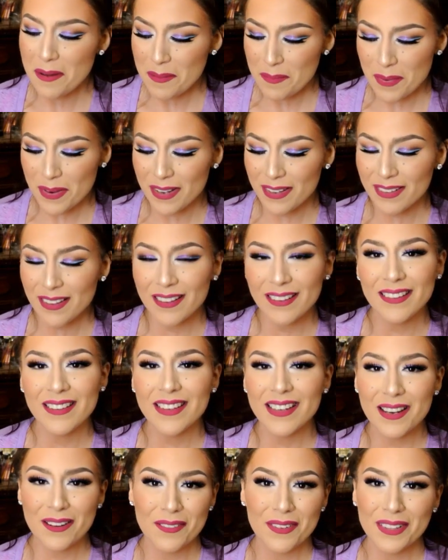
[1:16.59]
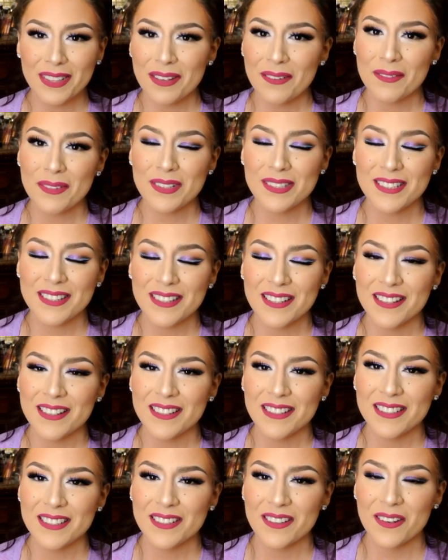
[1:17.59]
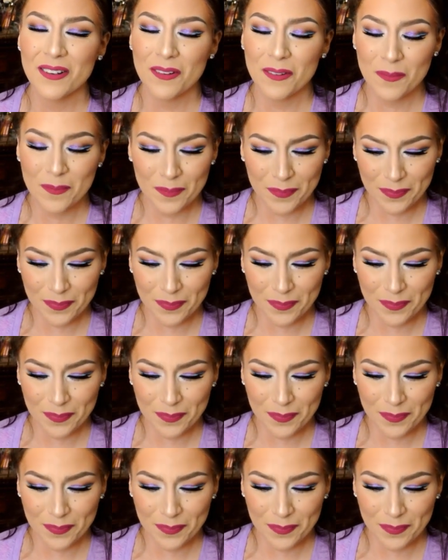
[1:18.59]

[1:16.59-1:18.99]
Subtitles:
But luckily everything was good. So